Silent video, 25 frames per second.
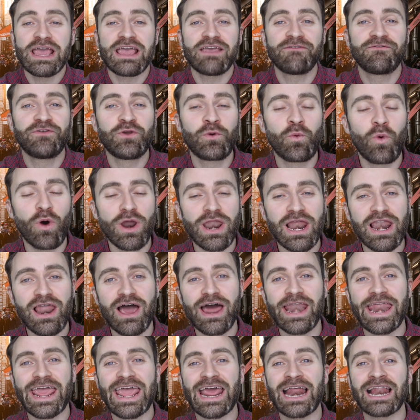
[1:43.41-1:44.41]
If you want to
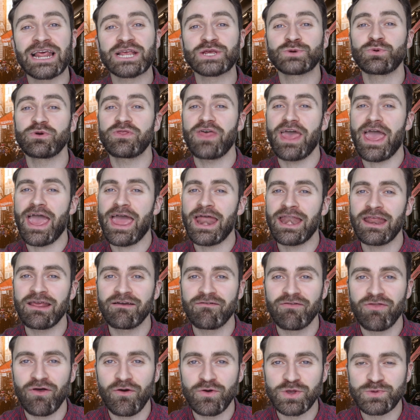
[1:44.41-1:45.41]
learn English with any
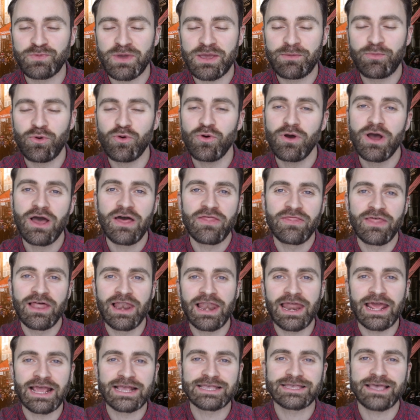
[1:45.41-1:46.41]
of those people, the
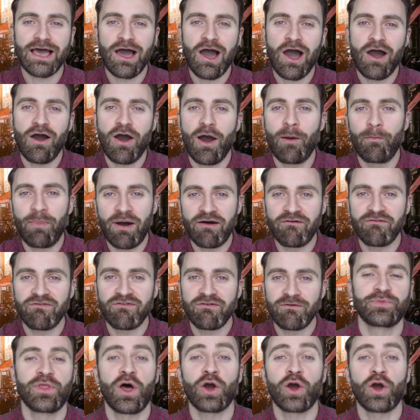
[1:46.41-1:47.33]
links are above.